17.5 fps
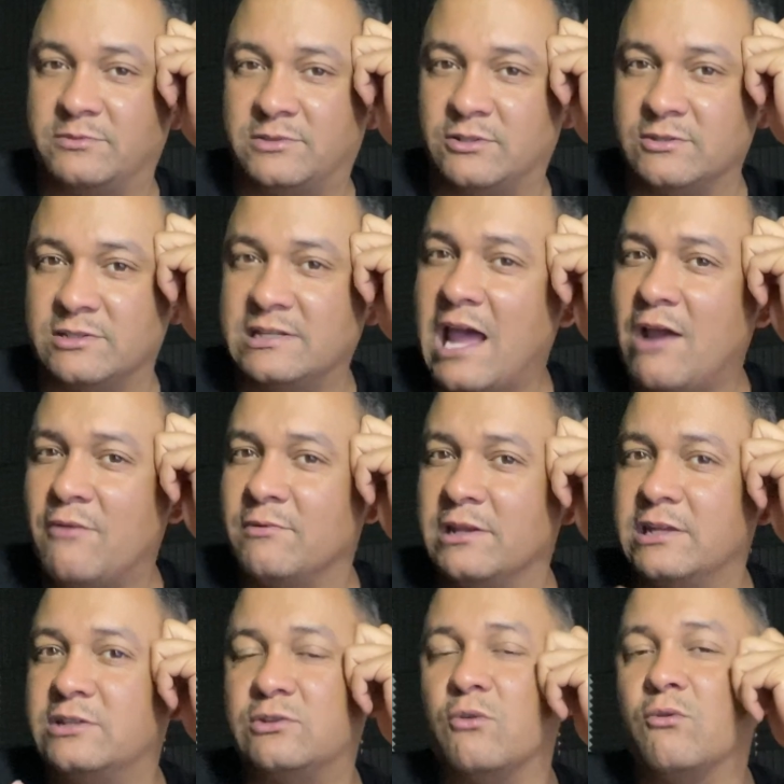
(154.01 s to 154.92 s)
so it's not
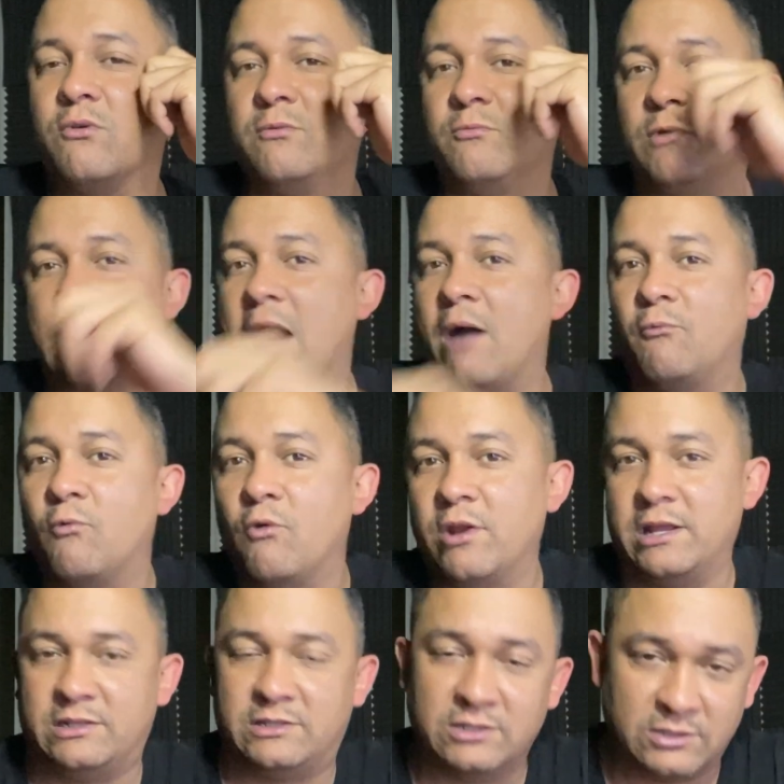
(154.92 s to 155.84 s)
really doing what I want
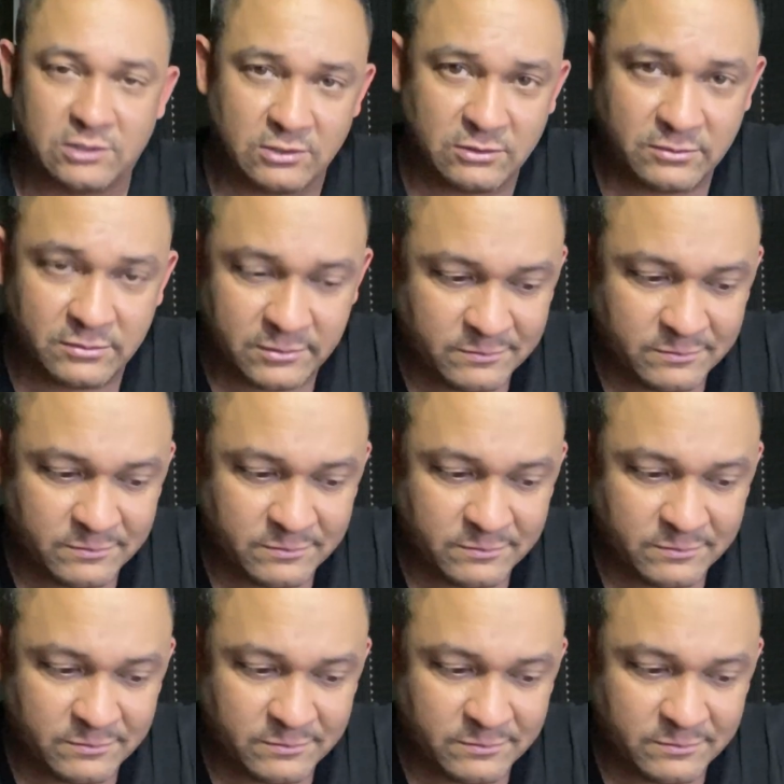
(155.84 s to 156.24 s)
it to do.